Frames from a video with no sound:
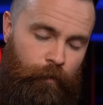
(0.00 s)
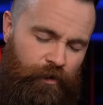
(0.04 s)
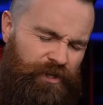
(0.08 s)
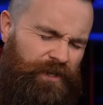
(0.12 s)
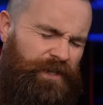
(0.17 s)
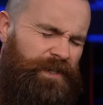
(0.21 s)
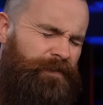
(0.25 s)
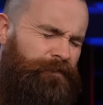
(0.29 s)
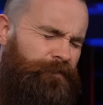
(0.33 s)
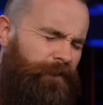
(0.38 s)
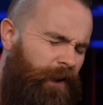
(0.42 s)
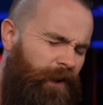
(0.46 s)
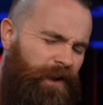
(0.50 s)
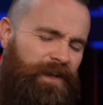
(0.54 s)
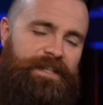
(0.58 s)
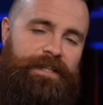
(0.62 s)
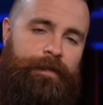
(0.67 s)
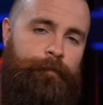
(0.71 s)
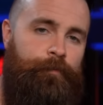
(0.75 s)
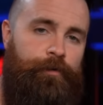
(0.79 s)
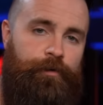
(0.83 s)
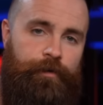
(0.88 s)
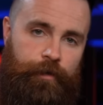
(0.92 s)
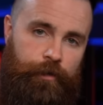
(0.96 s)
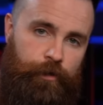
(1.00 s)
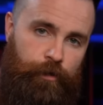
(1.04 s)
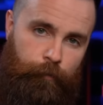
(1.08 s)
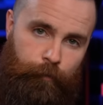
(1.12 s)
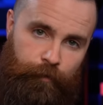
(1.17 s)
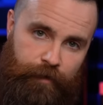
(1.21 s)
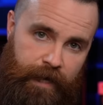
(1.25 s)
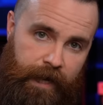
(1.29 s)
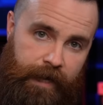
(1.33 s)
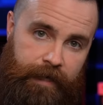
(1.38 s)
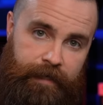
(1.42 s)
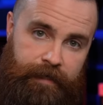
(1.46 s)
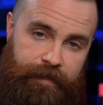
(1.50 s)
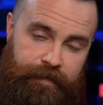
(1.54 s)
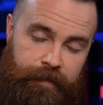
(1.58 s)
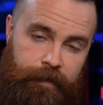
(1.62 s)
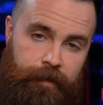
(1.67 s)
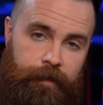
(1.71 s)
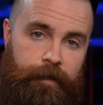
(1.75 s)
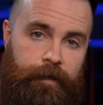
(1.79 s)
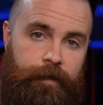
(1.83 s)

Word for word: which is very similar to Kubernetes.